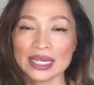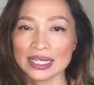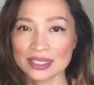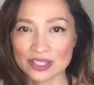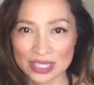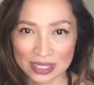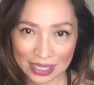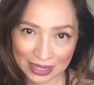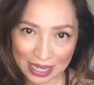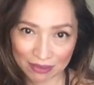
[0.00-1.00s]
and just
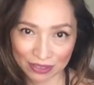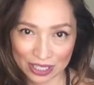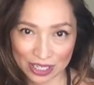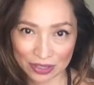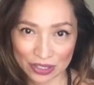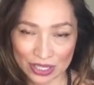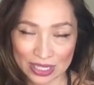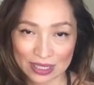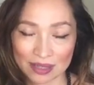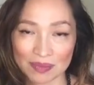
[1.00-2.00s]
let that flush out your
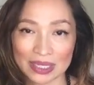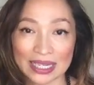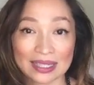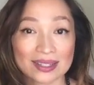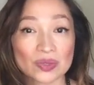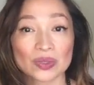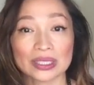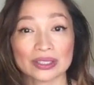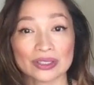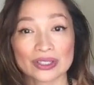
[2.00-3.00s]
system. Again, it's
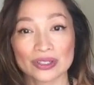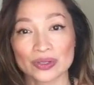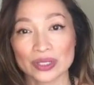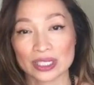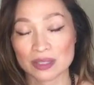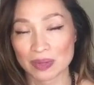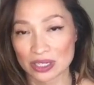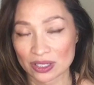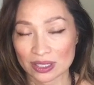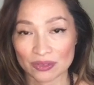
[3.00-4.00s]
really good to do it,
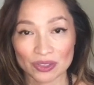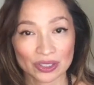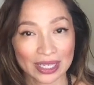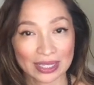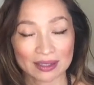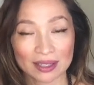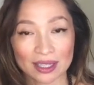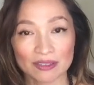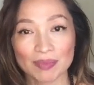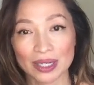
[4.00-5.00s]
especially if you're getting a
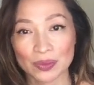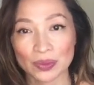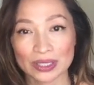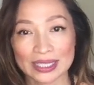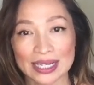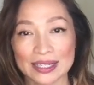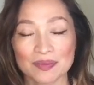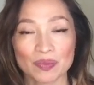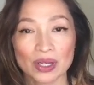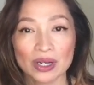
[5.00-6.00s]
lot of body work
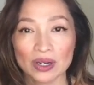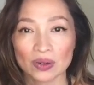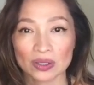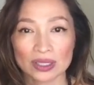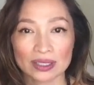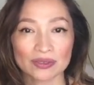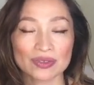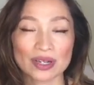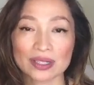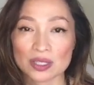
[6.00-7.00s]
done or a lot of
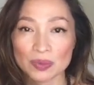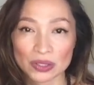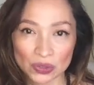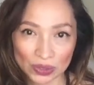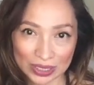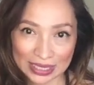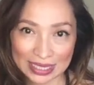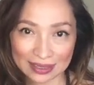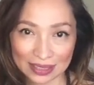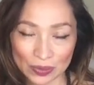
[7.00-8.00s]
spiritual and
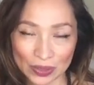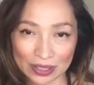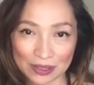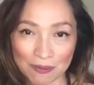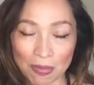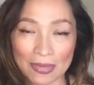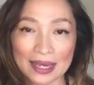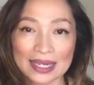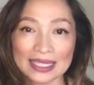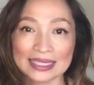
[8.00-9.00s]
healing work.
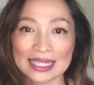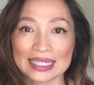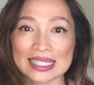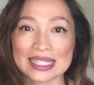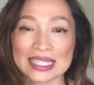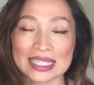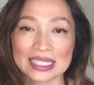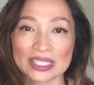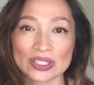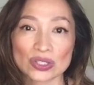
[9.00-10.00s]
Next
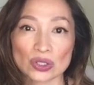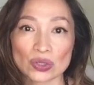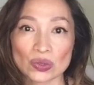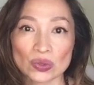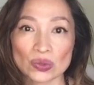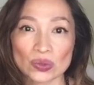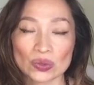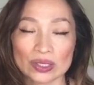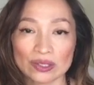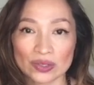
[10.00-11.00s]
is to
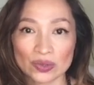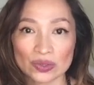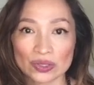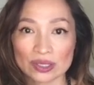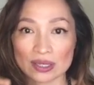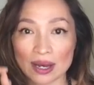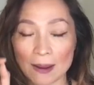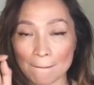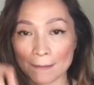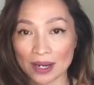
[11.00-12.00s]
use
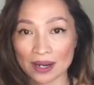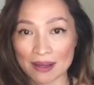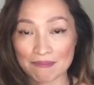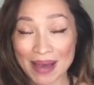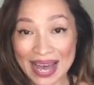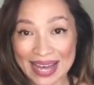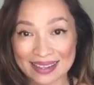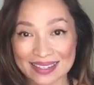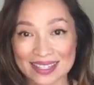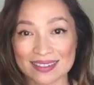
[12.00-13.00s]

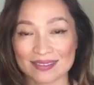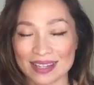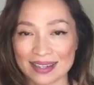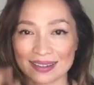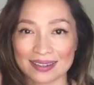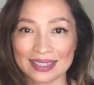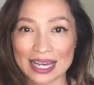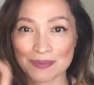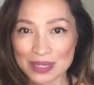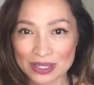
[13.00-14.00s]
baths, like an
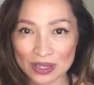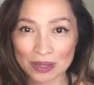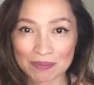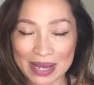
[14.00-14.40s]
Epsom salt